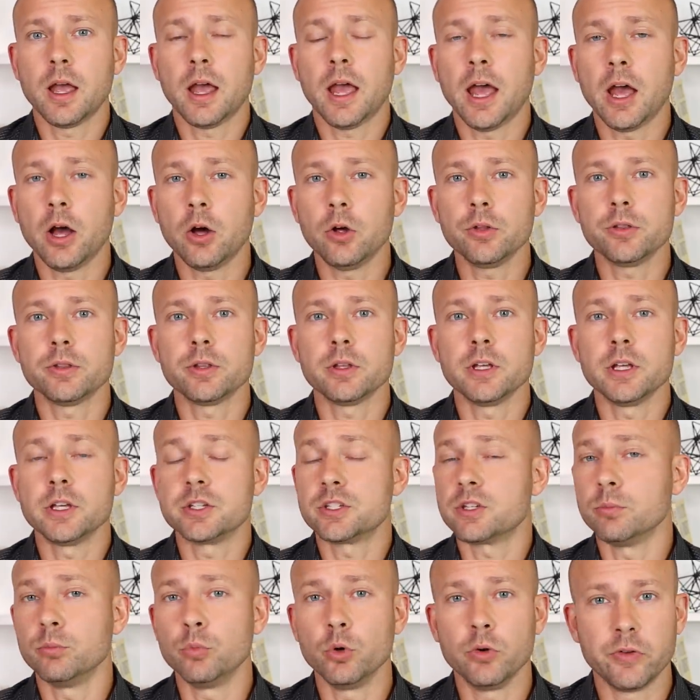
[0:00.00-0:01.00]
Health
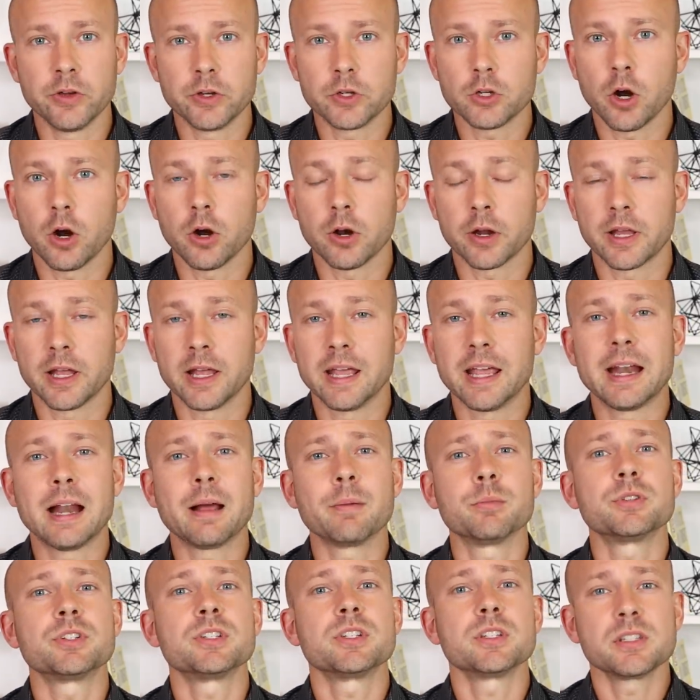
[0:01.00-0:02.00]
is a moving target, and
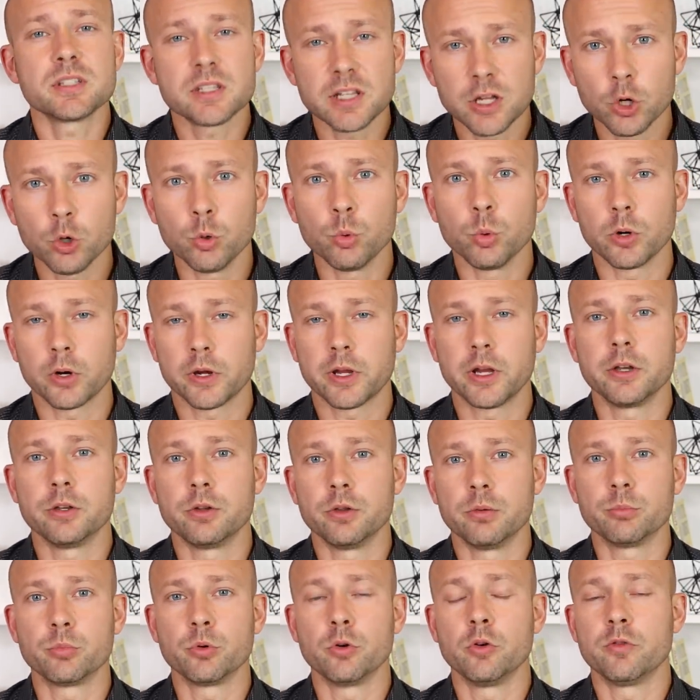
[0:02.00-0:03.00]
I'm still working
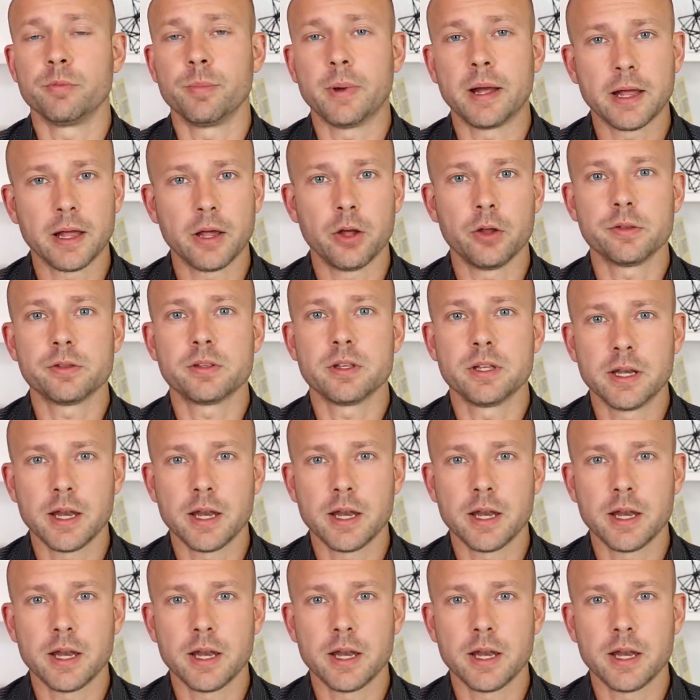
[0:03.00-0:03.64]
to improve my health